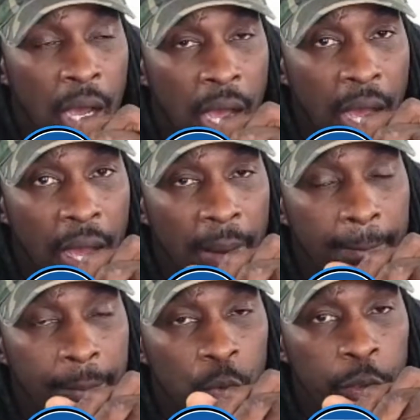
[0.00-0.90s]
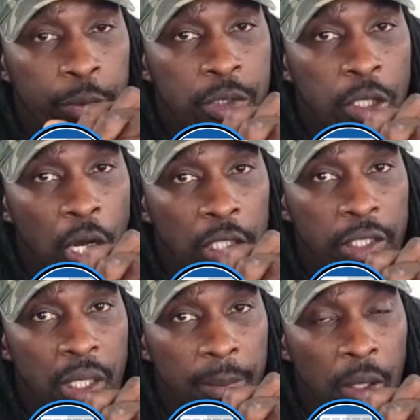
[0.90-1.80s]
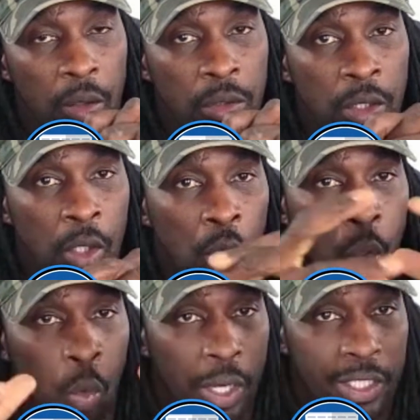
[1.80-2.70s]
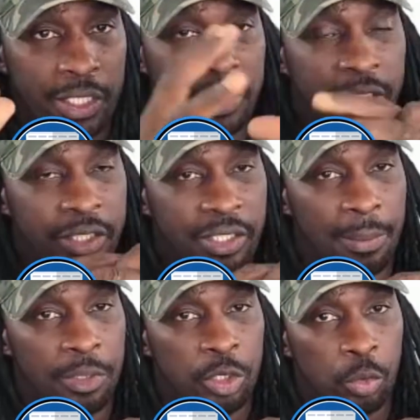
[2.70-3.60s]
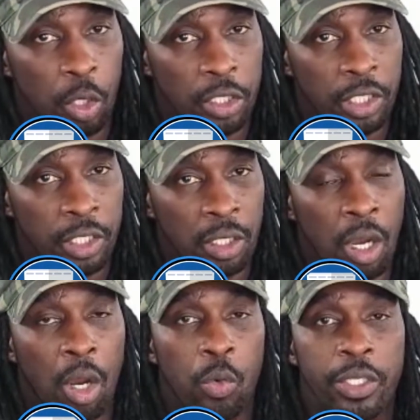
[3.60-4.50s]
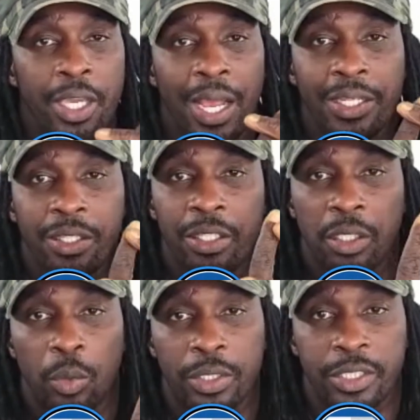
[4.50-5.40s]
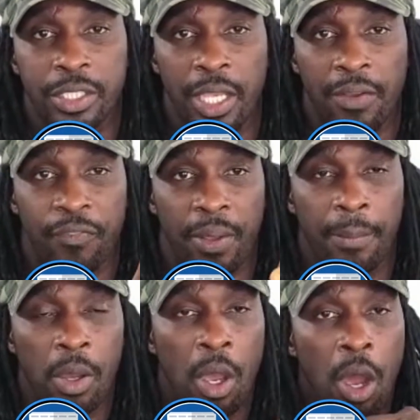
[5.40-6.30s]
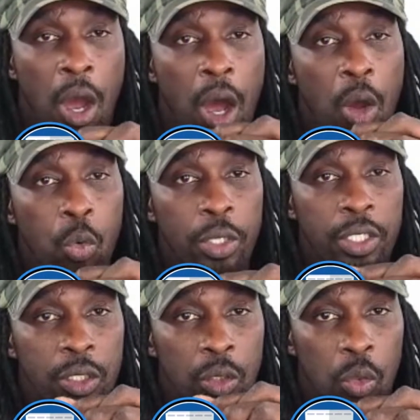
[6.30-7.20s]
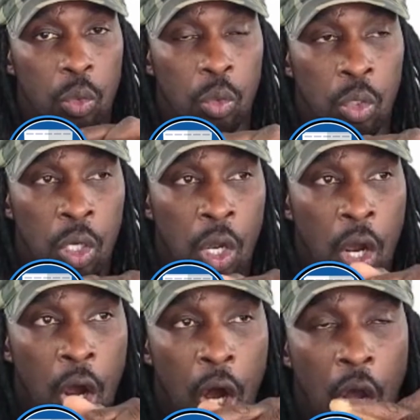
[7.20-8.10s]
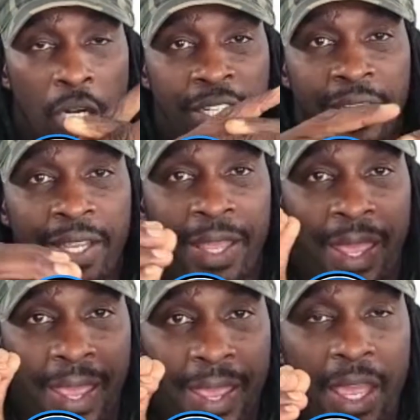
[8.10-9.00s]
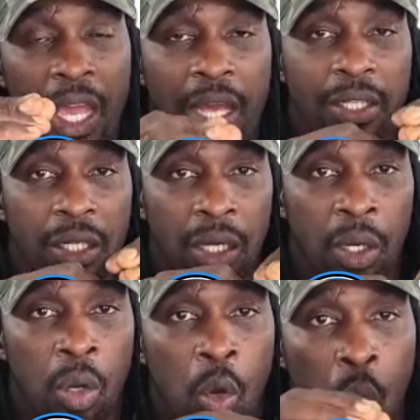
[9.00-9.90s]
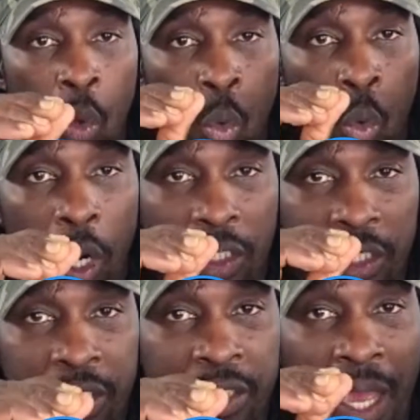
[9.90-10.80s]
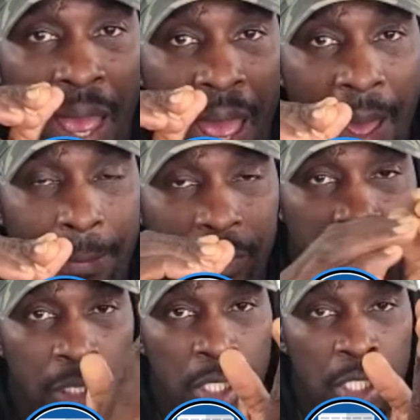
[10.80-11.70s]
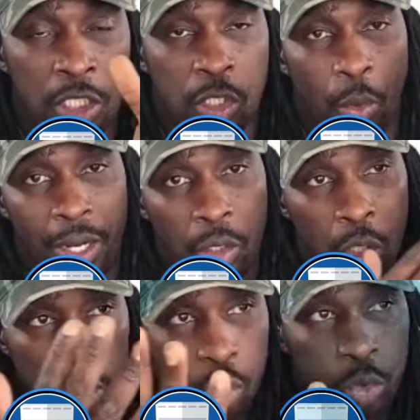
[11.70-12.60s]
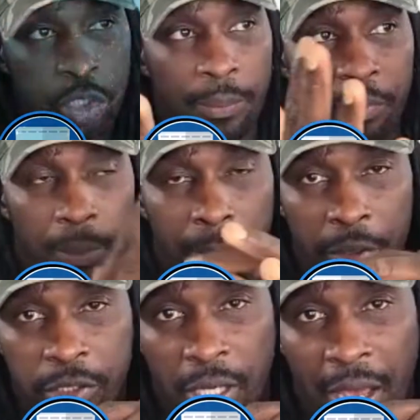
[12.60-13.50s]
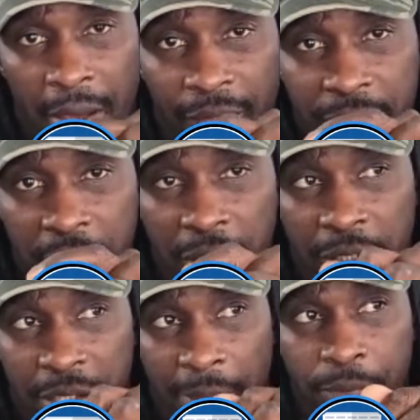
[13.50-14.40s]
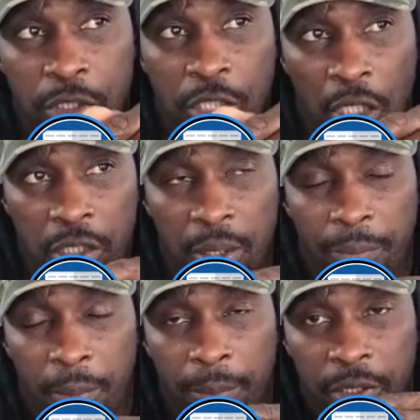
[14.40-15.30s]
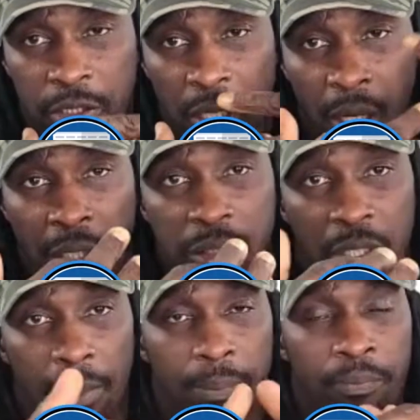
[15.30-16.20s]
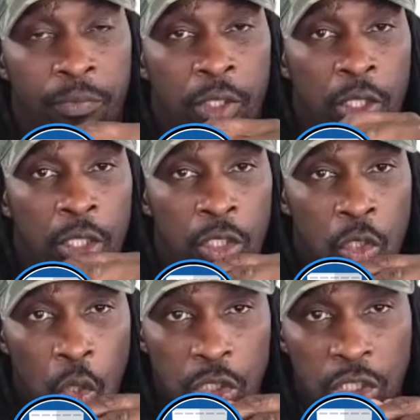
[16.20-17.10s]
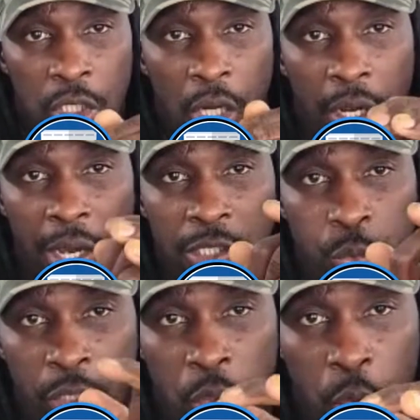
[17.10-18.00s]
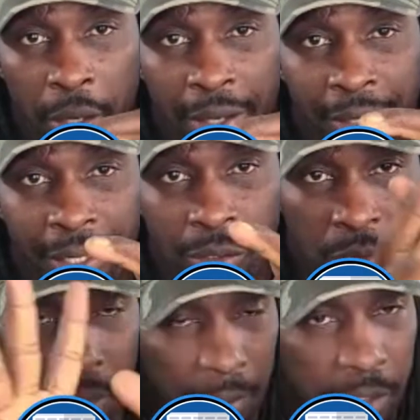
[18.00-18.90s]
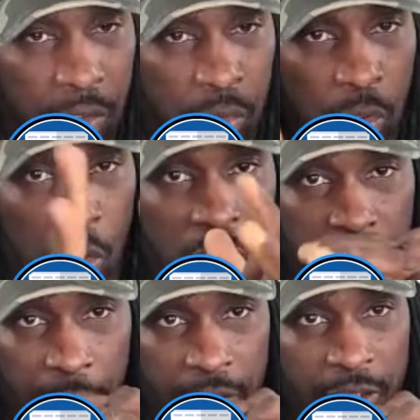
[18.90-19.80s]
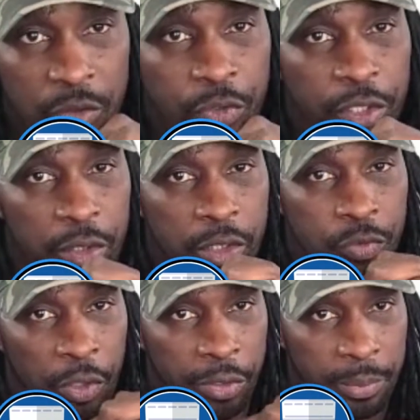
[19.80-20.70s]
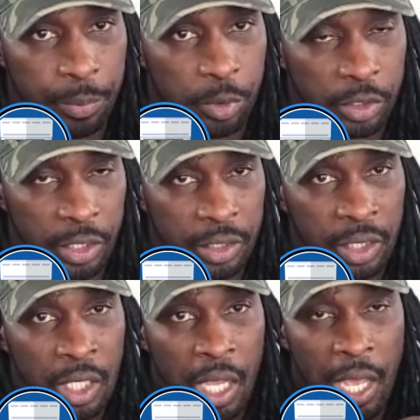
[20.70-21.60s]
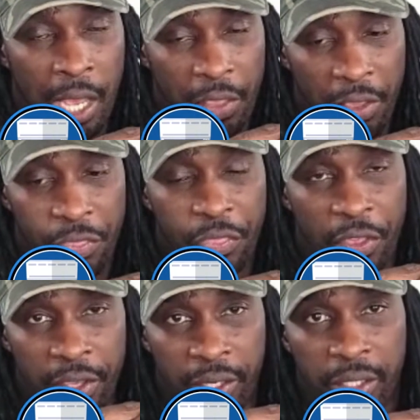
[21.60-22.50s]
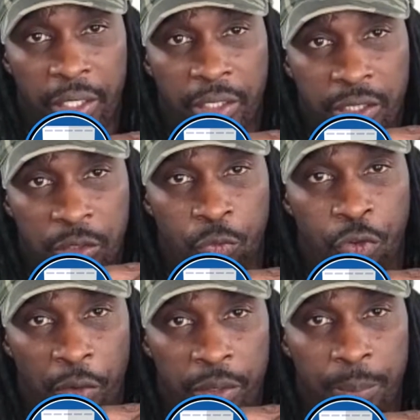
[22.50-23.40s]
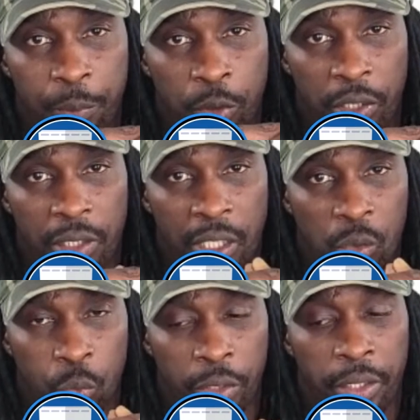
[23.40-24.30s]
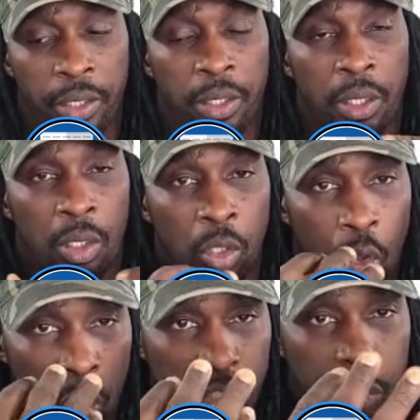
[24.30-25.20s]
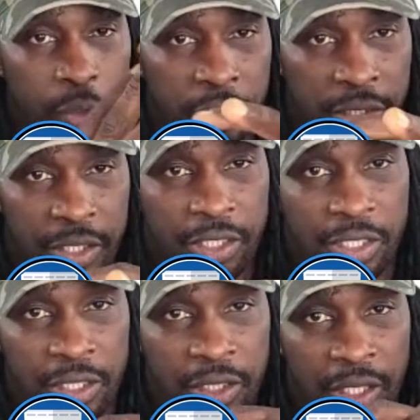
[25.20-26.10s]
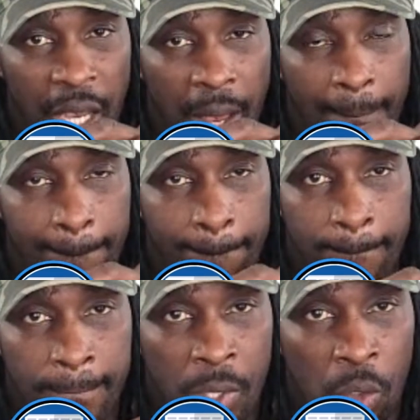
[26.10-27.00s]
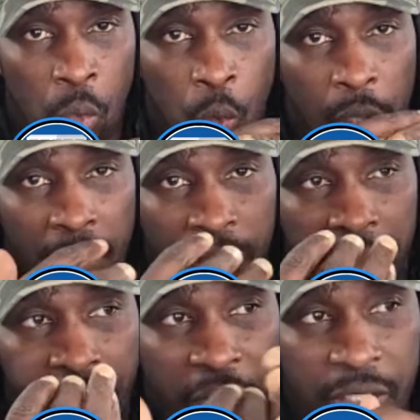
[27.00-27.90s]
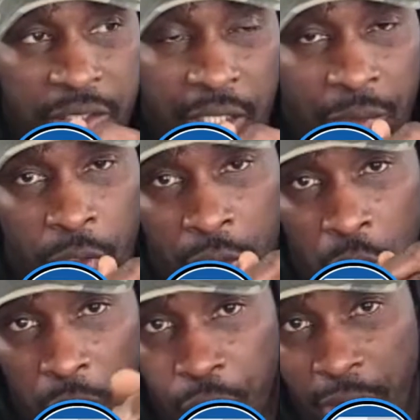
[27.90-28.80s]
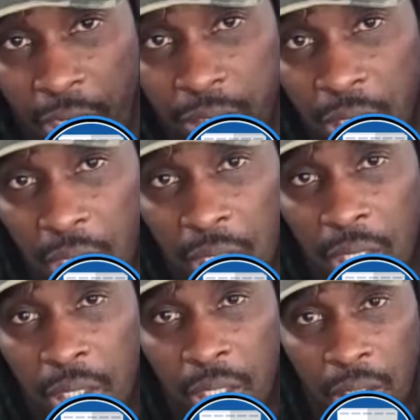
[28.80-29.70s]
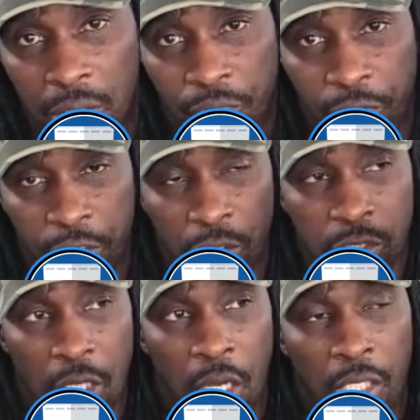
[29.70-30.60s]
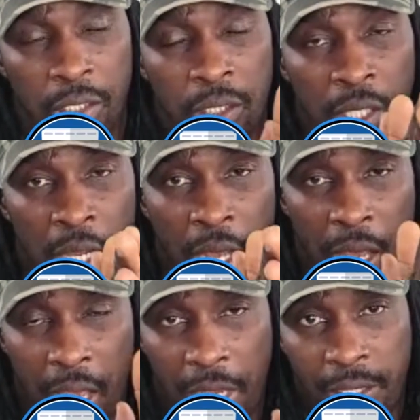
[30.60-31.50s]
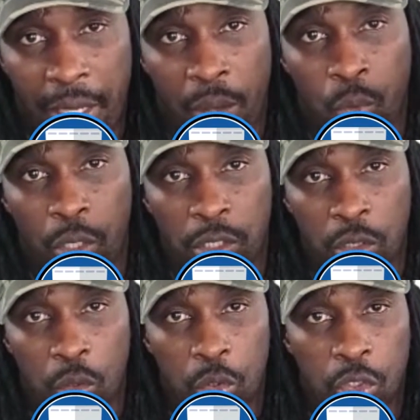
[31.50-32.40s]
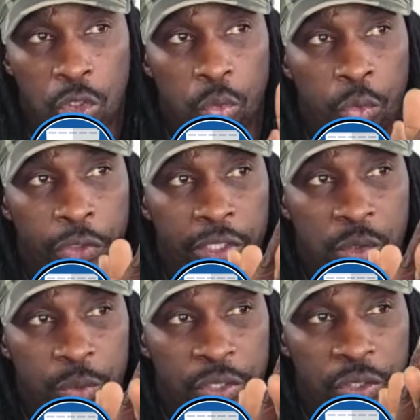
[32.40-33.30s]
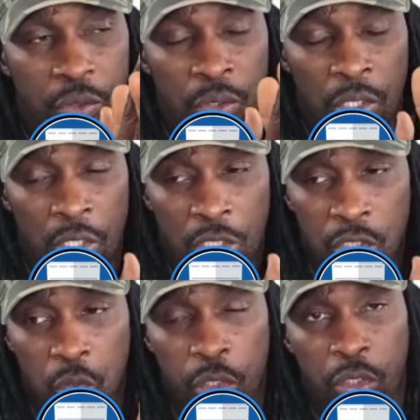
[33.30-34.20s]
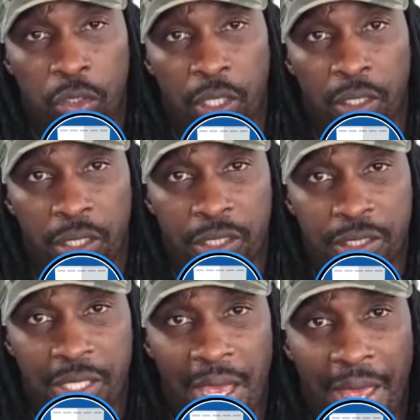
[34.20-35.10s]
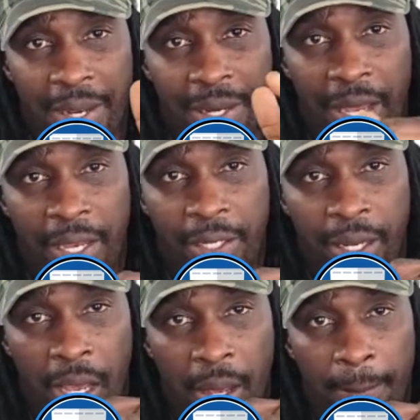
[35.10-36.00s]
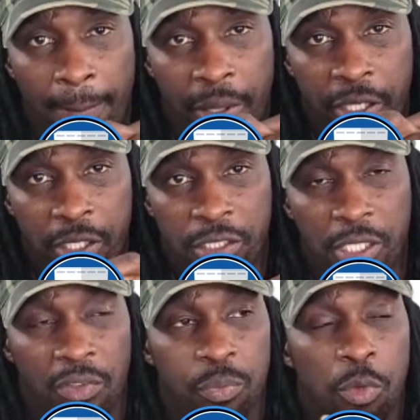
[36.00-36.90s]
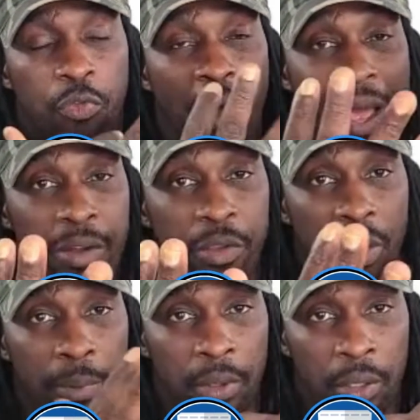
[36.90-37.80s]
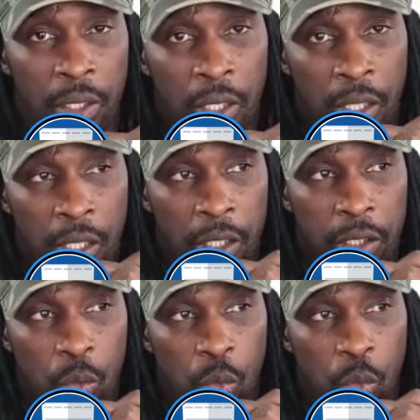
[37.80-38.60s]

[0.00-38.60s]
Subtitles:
We're talking about when the system is running, how we calculate our CFM, how we know on a air handler what is happening. So I'll go through some numbers. I'll take the time to jot some numbers down, some notes down as we go ahead. I don't normally do notes, but this video is very important, and I think it's very important that we go through this. This is one of the things that you don't find a lot of videos on, and I want to go through this with you so you could understand and make yourself more valuable in your